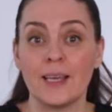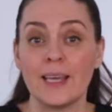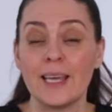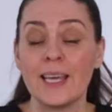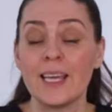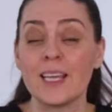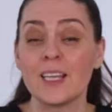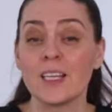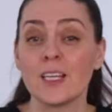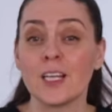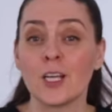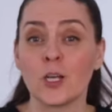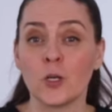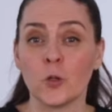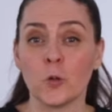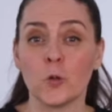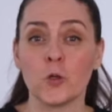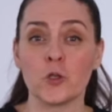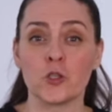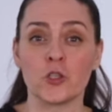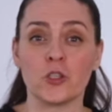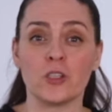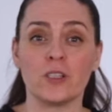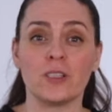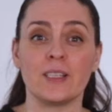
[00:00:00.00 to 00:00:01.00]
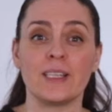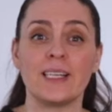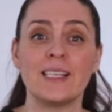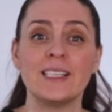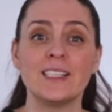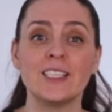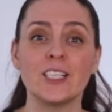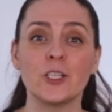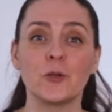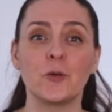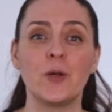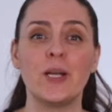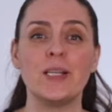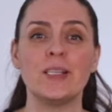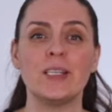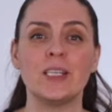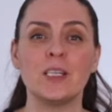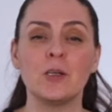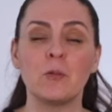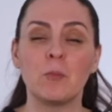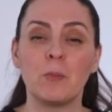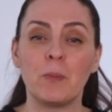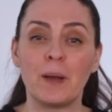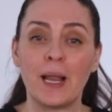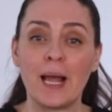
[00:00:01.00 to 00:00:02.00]
In conclusion,
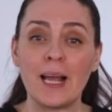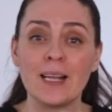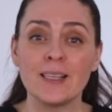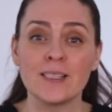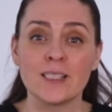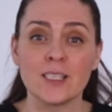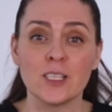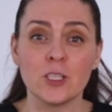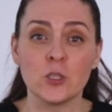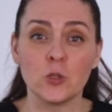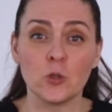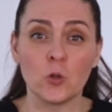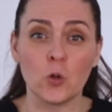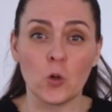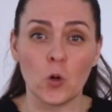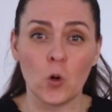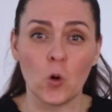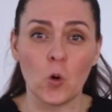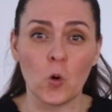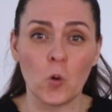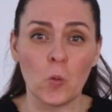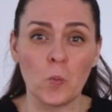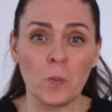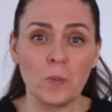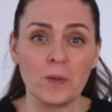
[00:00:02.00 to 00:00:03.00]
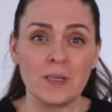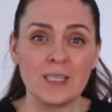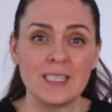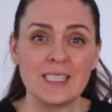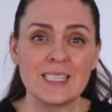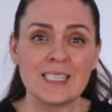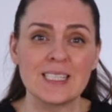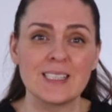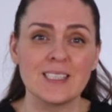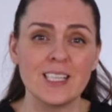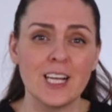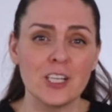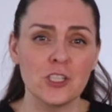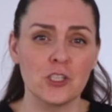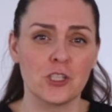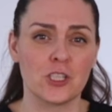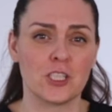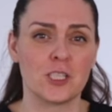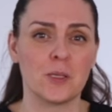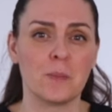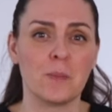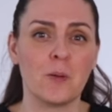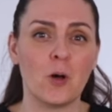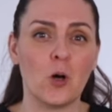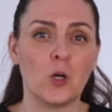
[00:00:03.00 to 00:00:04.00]
integrating plants in your home is not
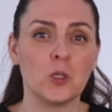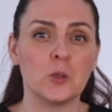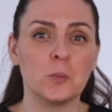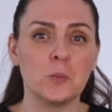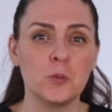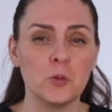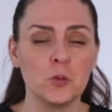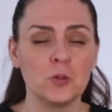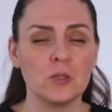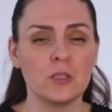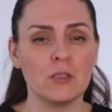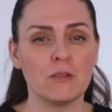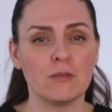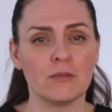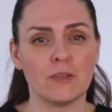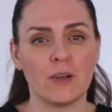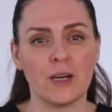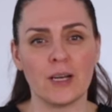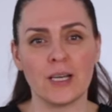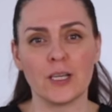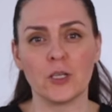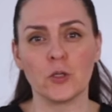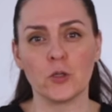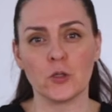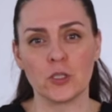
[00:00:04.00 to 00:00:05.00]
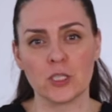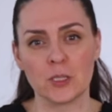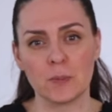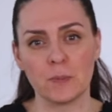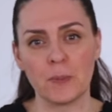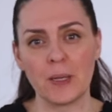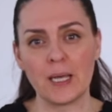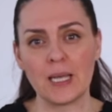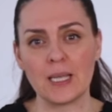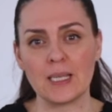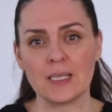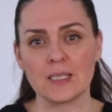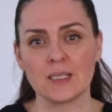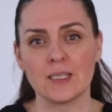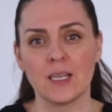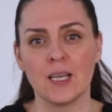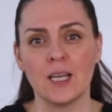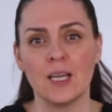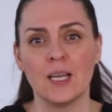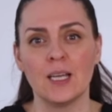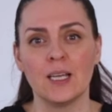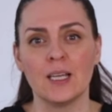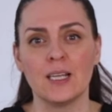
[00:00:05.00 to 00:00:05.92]
just about beautifying your space.